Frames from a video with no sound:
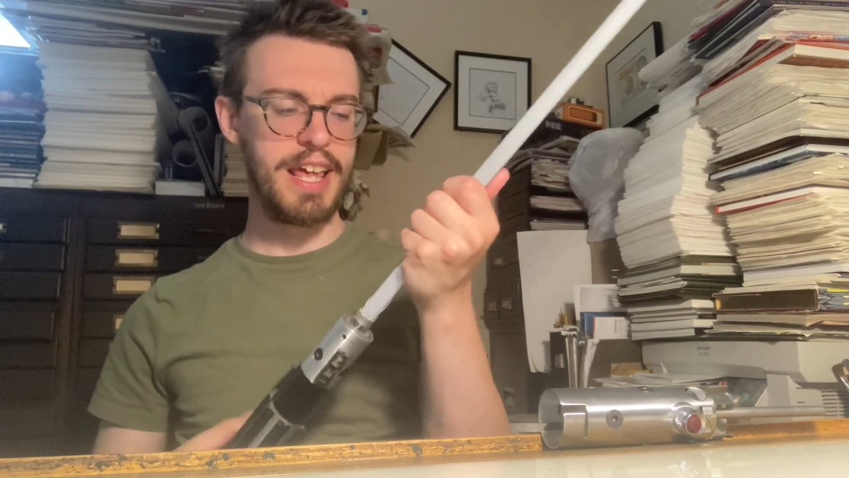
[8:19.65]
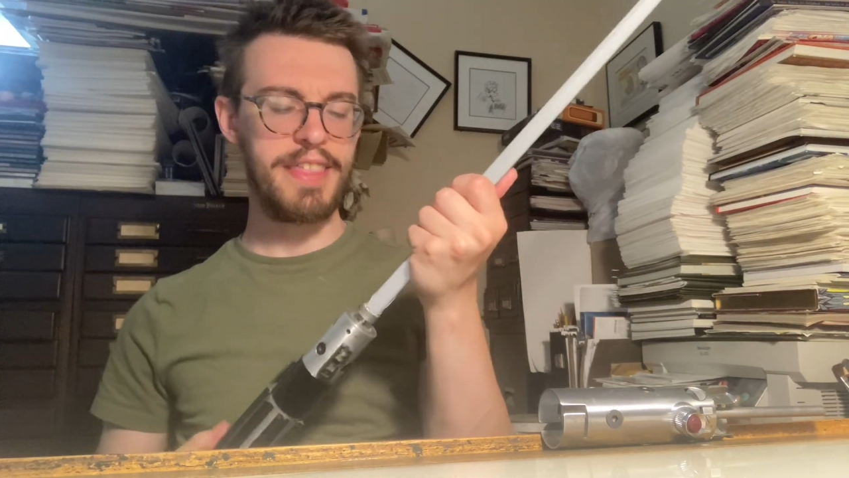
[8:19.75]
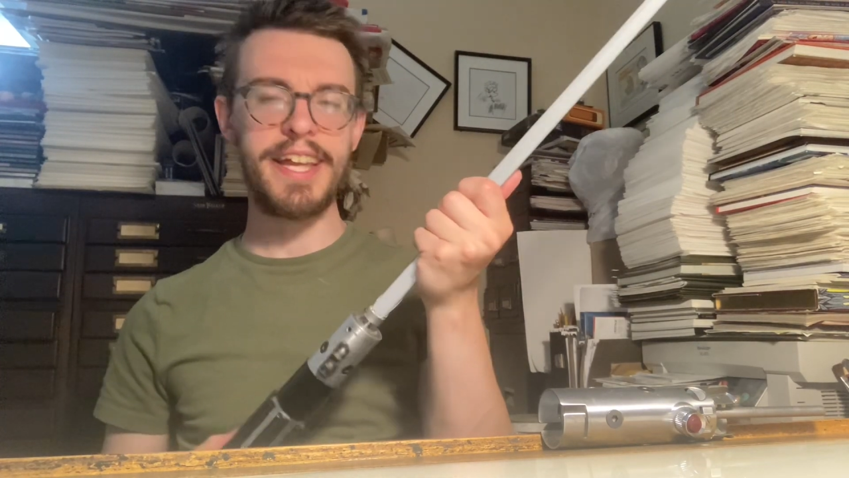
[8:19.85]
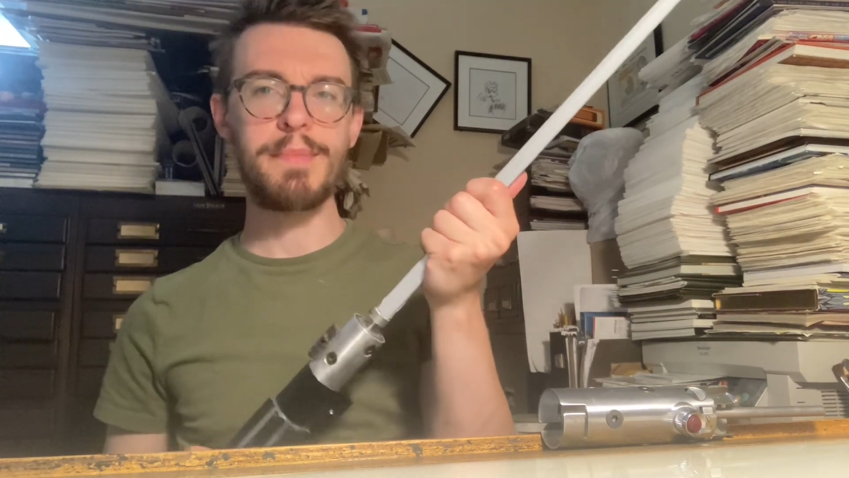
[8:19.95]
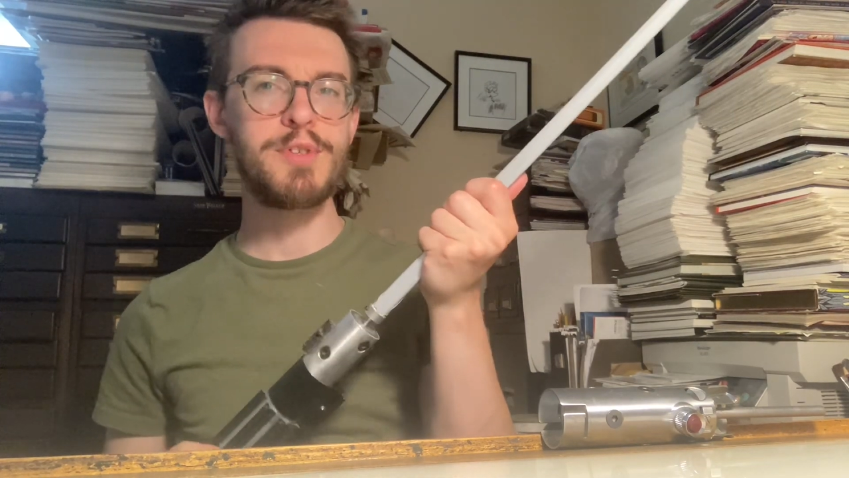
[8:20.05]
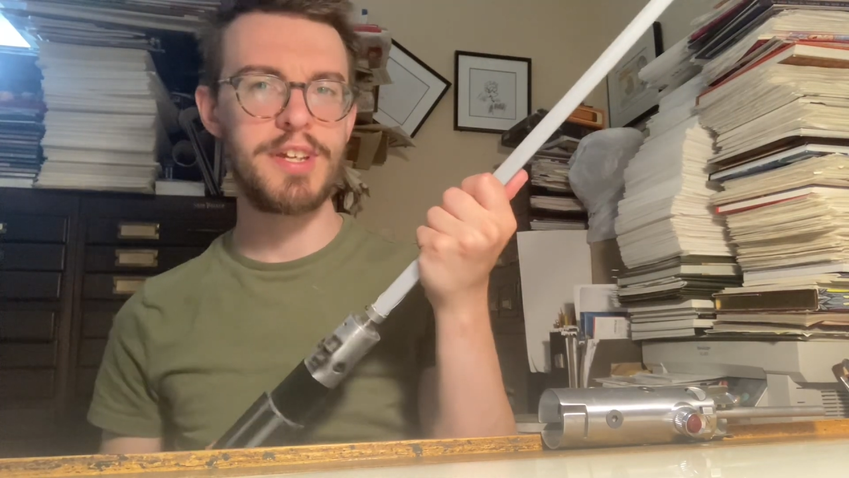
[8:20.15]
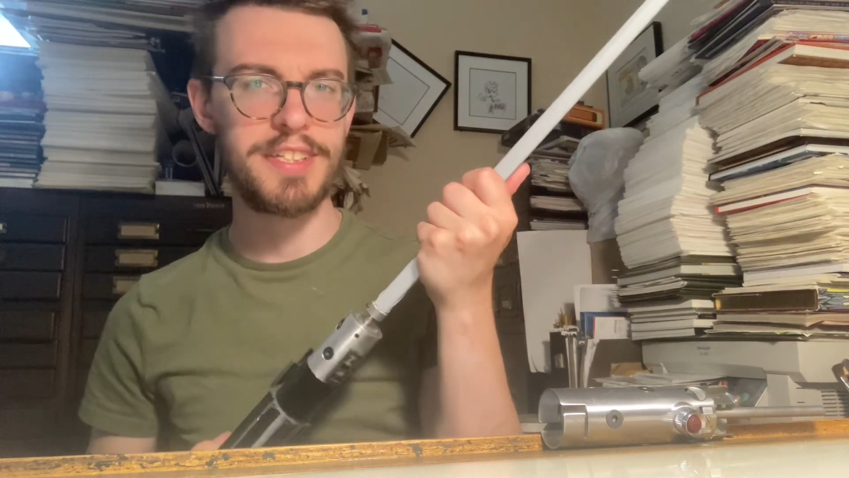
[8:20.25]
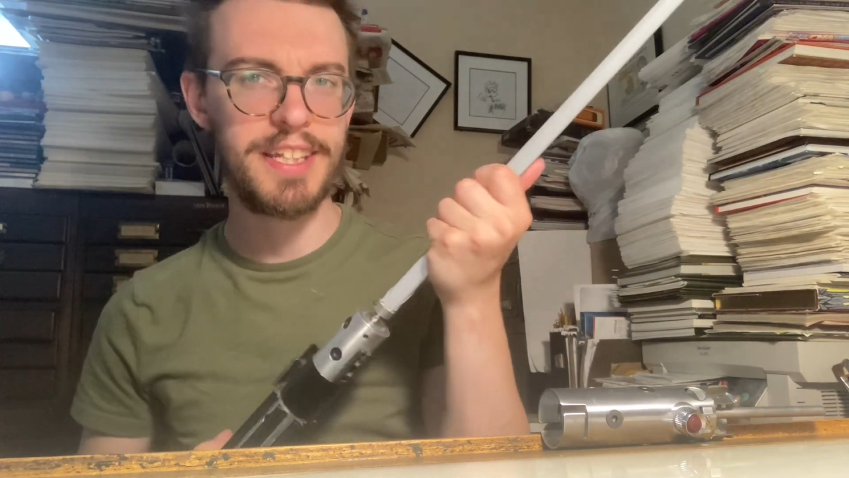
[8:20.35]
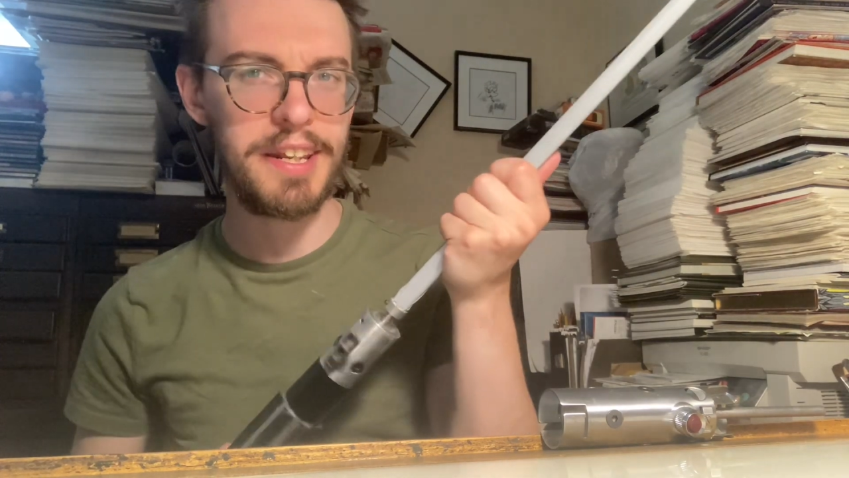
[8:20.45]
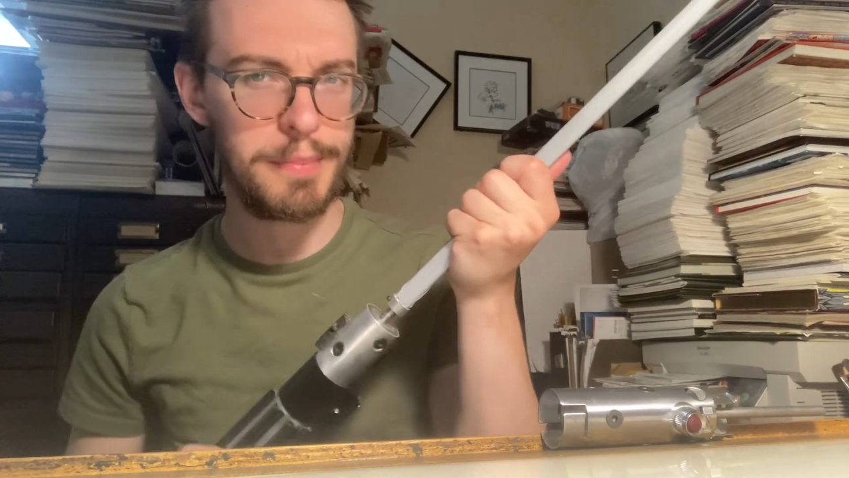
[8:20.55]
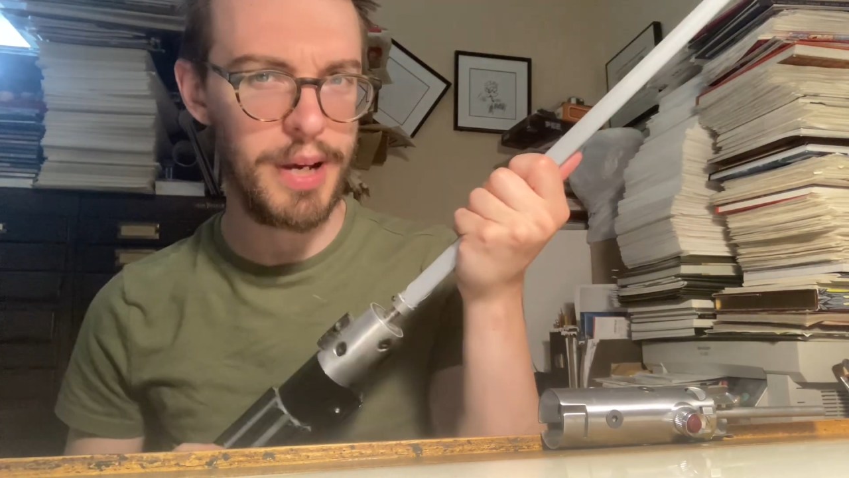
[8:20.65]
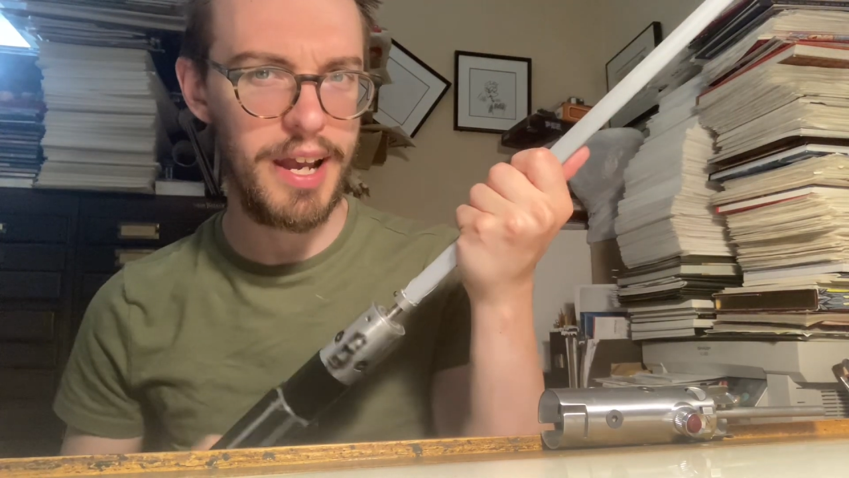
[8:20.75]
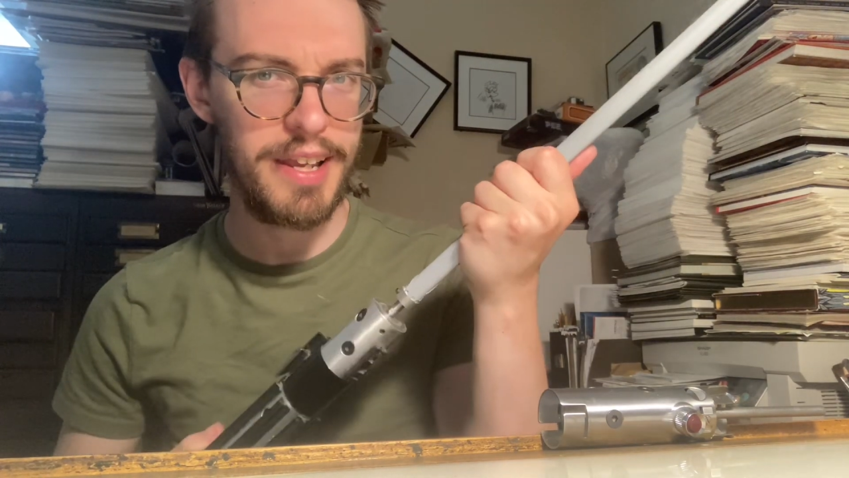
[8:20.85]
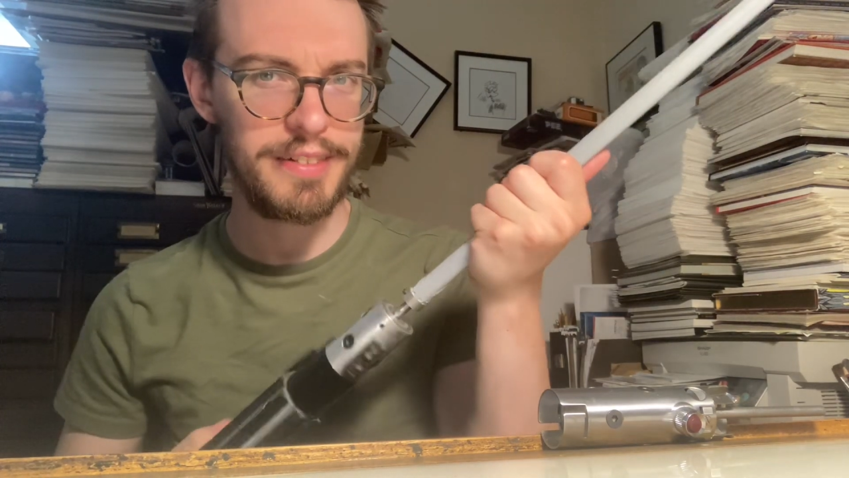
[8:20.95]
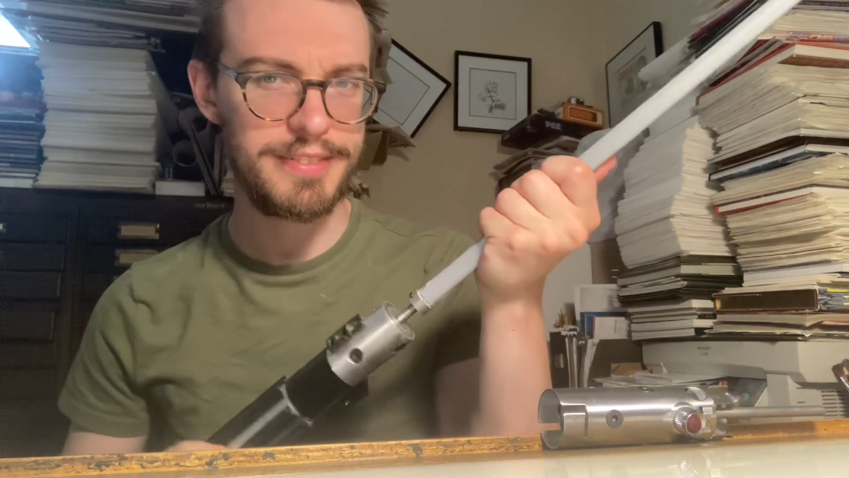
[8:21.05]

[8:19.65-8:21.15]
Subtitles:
I think I'm just getting by.